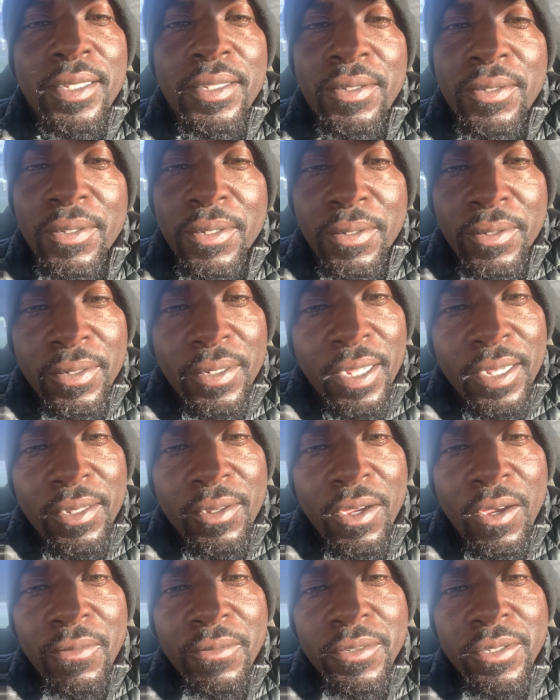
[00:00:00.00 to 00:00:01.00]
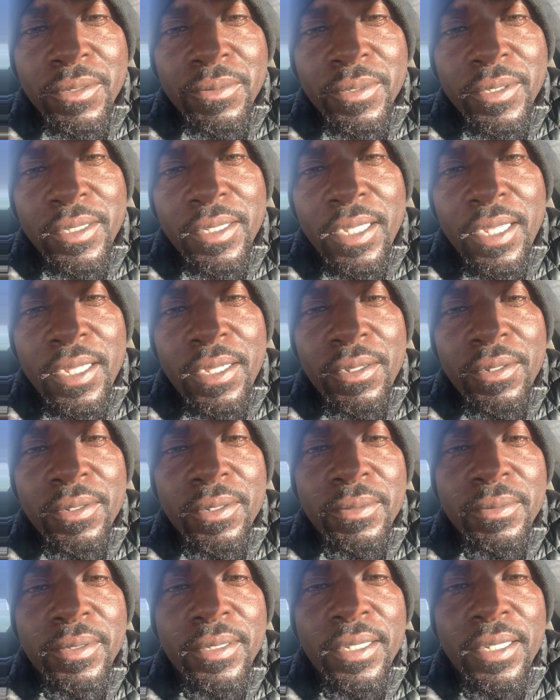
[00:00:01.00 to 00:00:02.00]
you know, like the officer would say, you know what
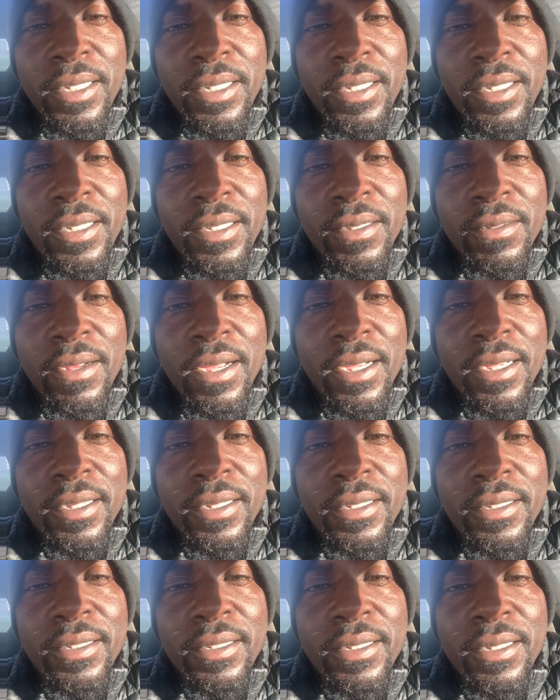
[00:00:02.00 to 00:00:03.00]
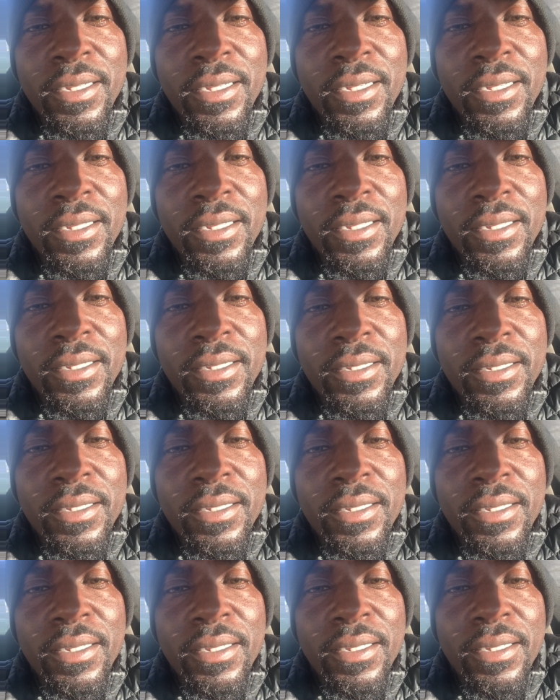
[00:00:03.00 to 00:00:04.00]
I'm saying, either I can
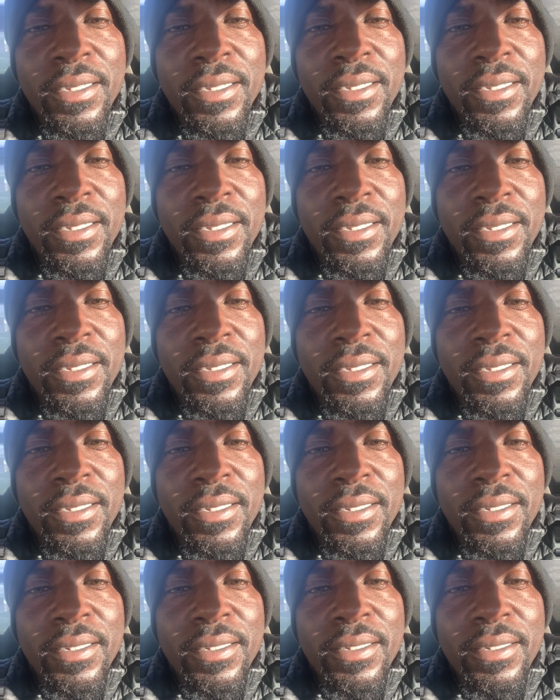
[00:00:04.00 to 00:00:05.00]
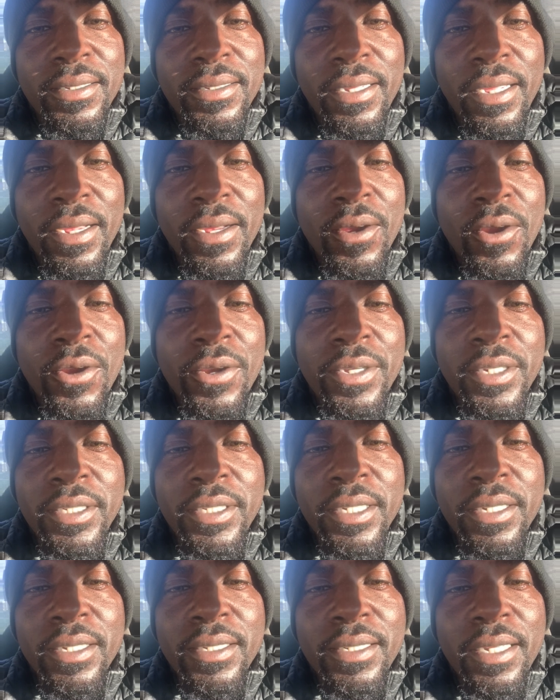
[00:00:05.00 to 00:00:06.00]
take her to
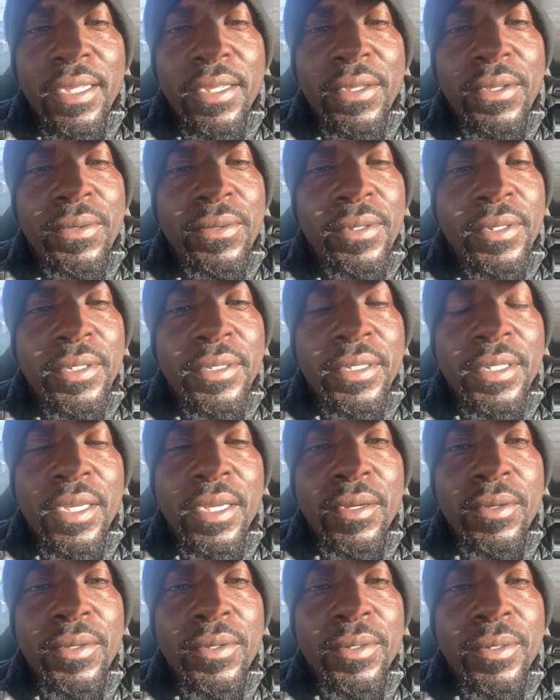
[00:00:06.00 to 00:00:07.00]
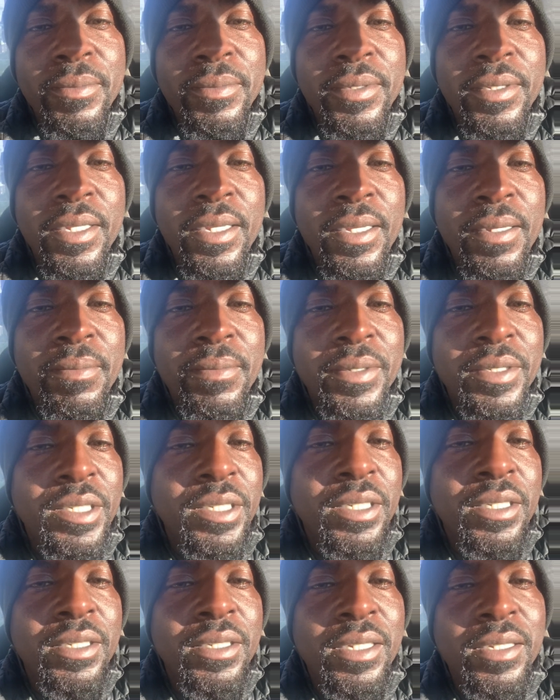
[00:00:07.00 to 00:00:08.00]
jail, take you to jail, you know what I'm saying? But
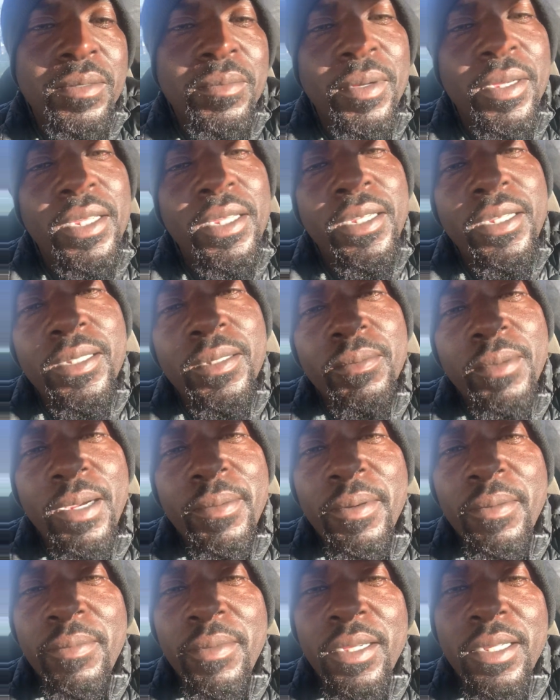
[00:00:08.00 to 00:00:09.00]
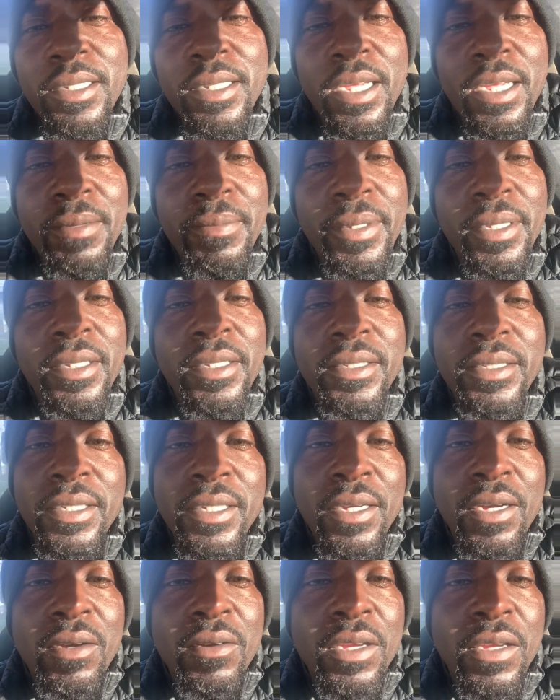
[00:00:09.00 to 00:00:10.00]
shit, that's my kid's mama, man. Take me to jail.
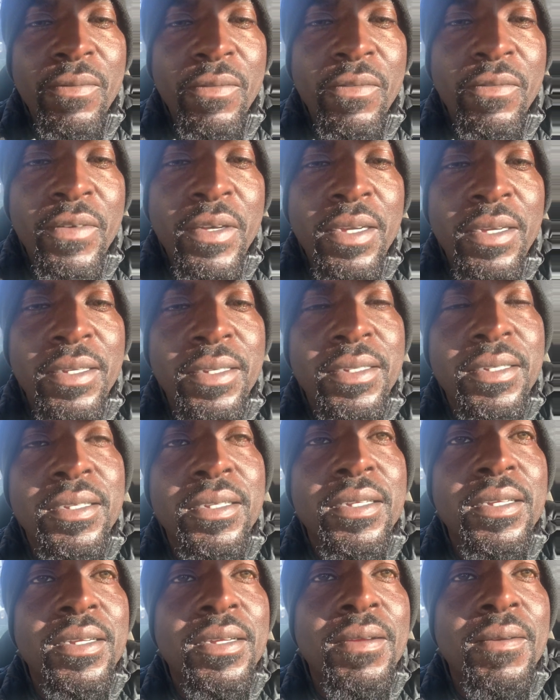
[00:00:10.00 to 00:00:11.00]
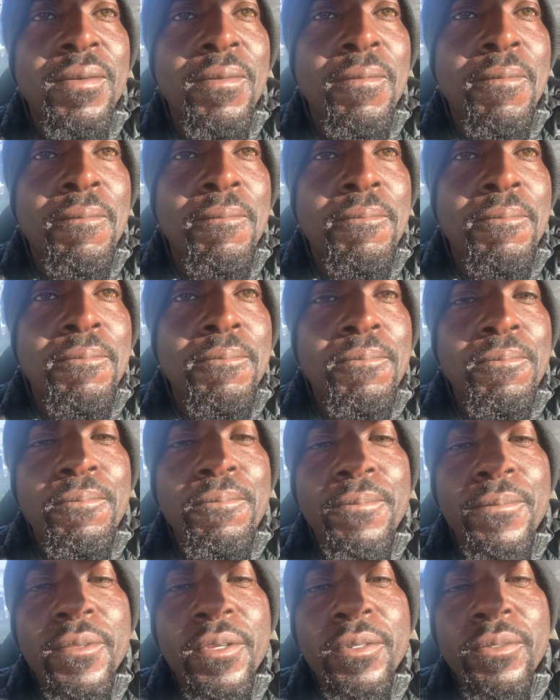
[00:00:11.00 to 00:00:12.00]
I don't give a fuck.
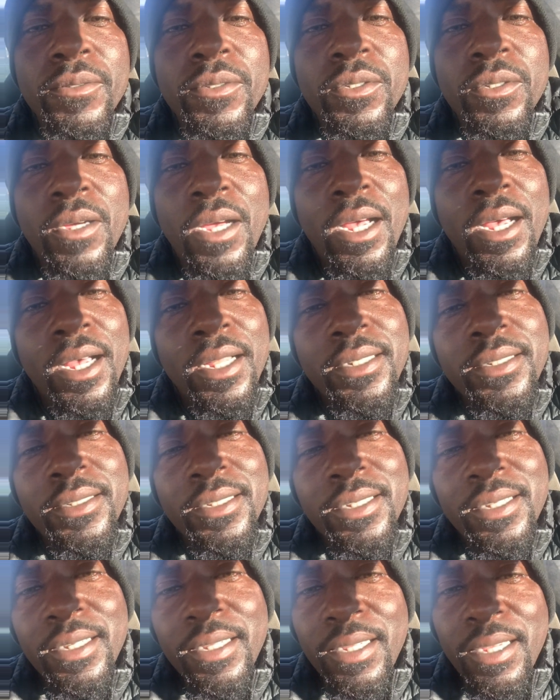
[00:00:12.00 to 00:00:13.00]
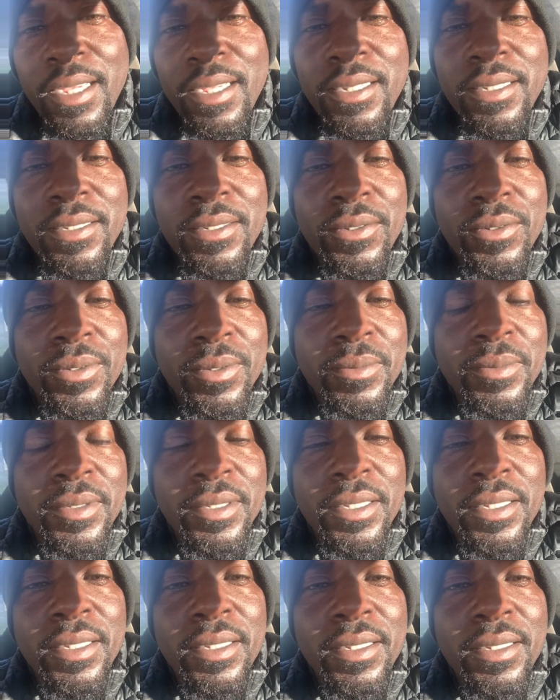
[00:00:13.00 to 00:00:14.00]
You know, so I took the case, you know what I'm
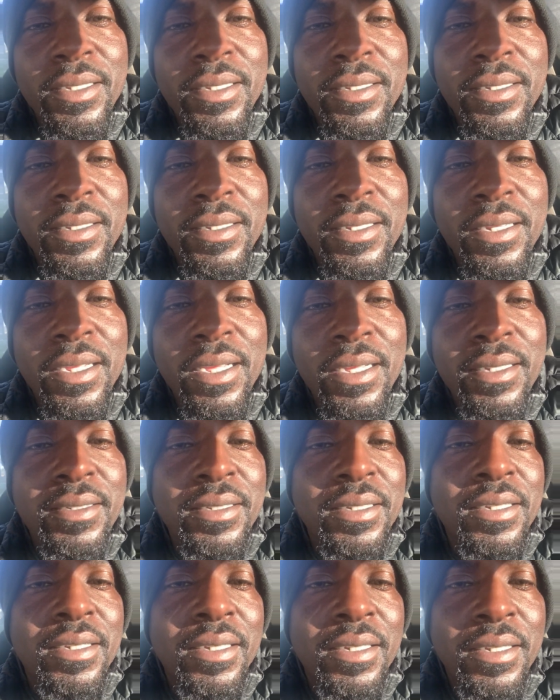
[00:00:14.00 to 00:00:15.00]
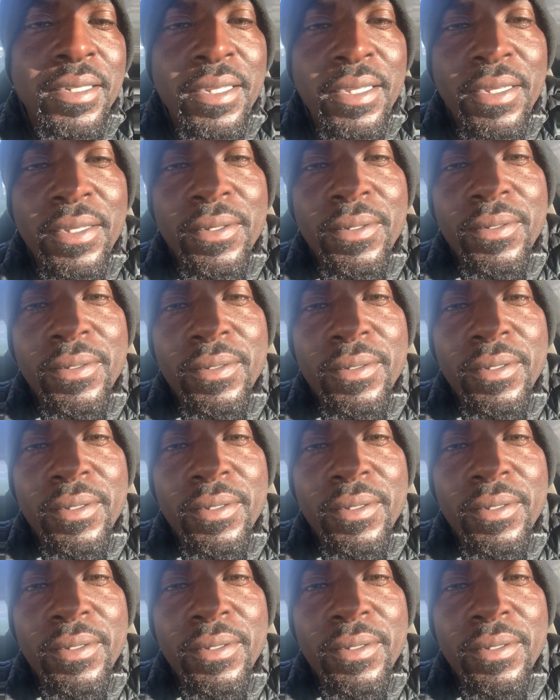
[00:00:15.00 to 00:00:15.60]
saying? I took the deal,